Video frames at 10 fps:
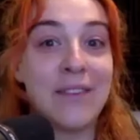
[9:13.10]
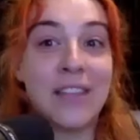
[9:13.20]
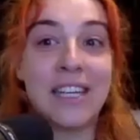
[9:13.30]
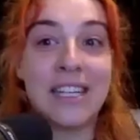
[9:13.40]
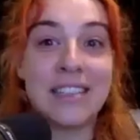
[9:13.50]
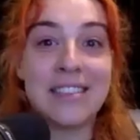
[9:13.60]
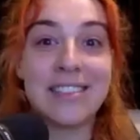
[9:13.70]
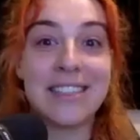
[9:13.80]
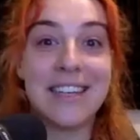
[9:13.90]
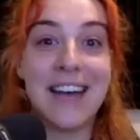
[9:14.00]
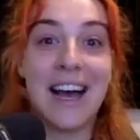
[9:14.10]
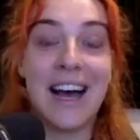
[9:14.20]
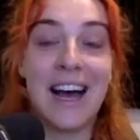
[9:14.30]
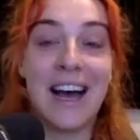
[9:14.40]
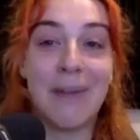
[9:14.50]
of things,
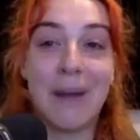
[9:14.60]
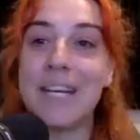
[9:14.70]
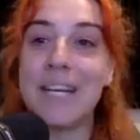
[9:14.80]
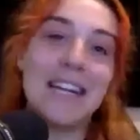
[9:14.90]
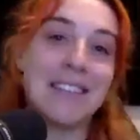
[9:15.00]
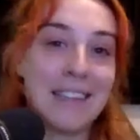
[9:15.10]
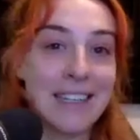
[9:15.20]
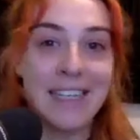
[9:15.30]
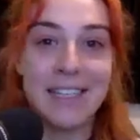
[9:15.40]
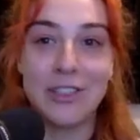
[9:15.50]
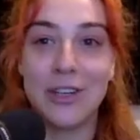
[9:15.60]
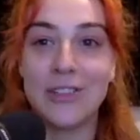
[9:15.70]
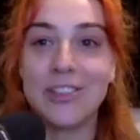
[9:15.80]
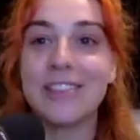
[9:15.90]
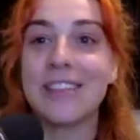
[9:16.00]
rugby needs a little Eddie
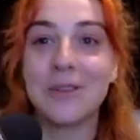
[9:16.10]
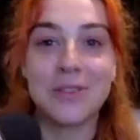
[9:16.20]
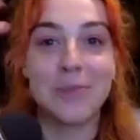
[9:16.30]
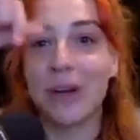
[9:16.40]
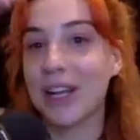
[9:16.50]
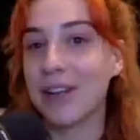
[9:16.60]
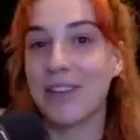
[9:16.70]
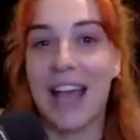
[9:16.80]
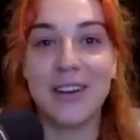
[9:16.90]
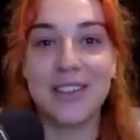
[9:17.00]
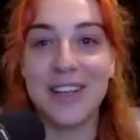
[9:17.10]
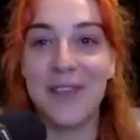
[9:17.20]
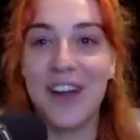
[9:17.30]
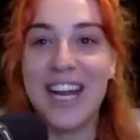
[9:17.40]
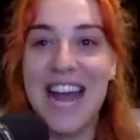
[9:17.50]
Jones. Just a little sprinkle of chaos
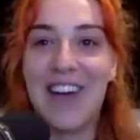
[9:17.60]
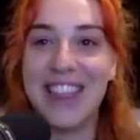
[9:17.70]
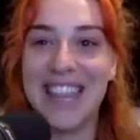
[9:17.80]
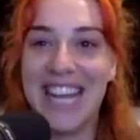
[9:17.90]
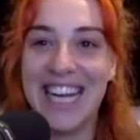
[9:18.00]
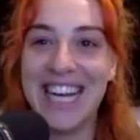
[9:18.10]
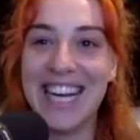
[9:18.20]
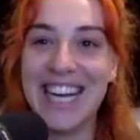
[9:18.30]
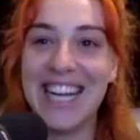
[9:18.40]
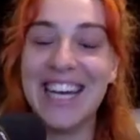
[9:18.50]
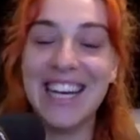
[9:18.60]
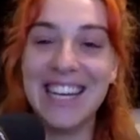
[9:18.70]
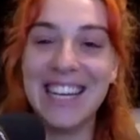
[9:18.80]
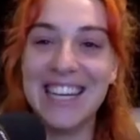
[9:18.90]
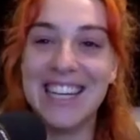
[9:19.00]
every now and
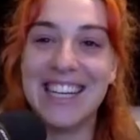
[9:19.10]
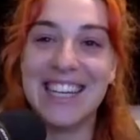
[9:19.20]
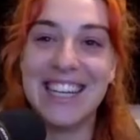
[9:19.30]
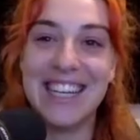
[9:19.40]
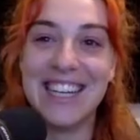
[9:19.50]
then.